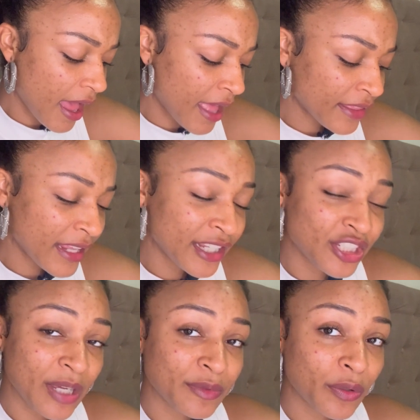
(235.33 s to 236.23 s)
And then in
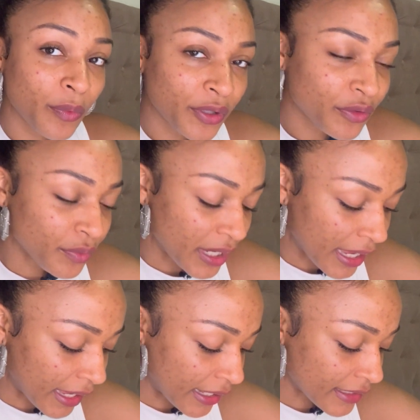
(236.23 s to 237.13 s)
chapter
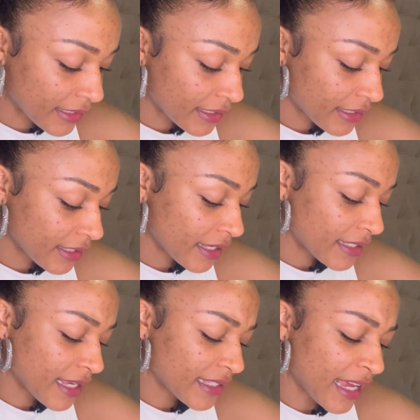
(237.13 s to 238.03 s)
138, it
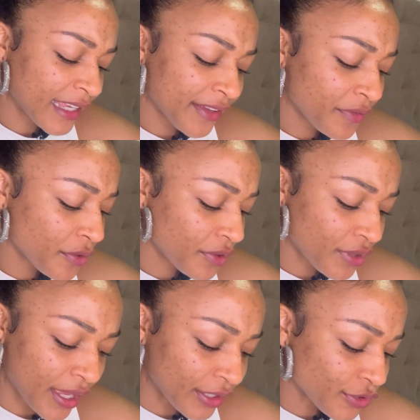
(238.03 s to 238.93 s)
says, I give you
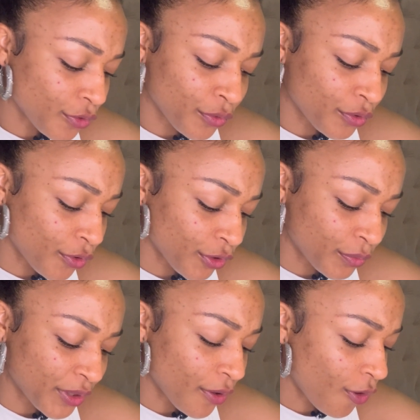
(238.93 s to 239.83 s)
thanks, O Lord,
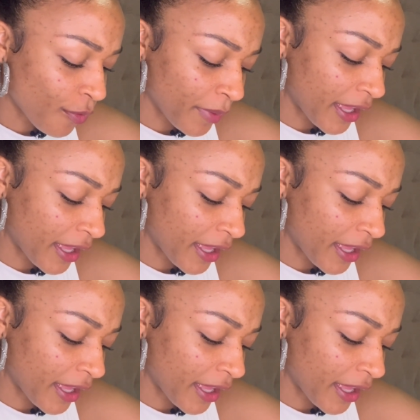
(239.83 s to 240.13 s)
with all my